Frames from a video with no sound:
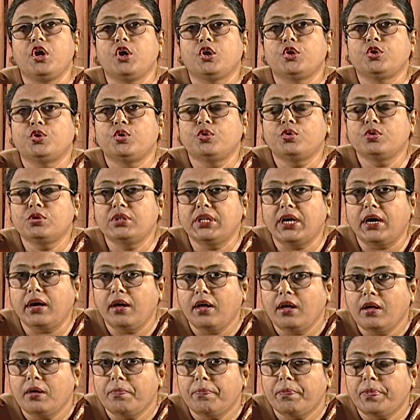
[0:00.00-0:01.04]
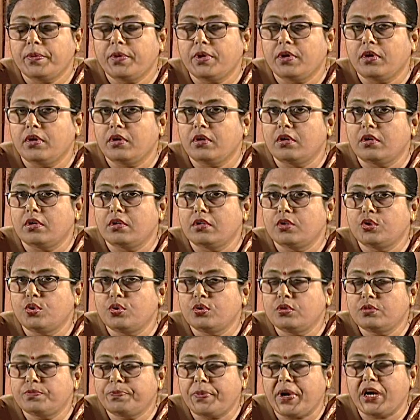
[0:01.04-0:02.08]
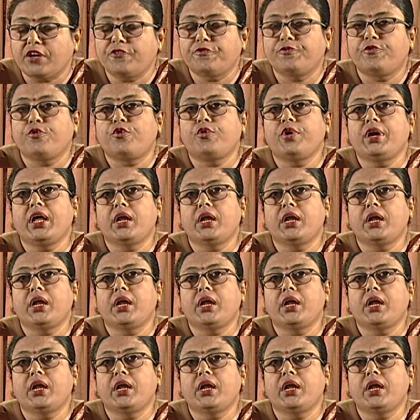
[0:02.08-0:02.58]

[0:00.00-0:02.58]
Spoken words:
though Part 4